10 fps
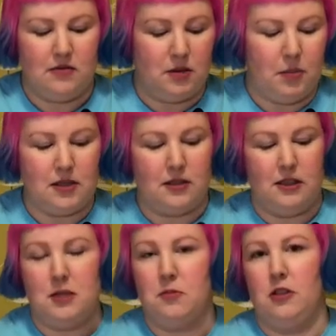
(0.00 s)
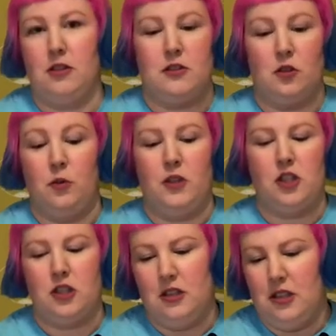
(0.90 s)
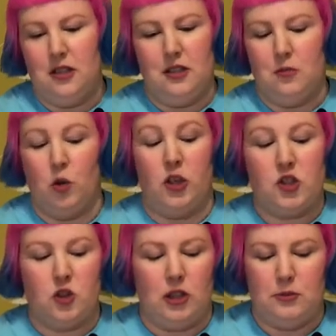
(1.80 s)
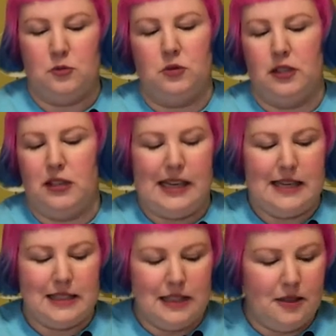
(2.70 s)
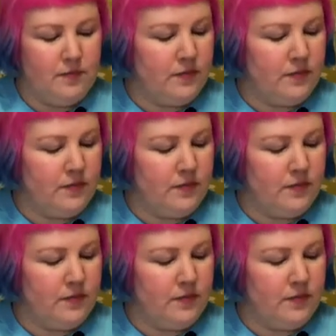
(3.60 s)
the puzzling experience so much more enjoyable and easy.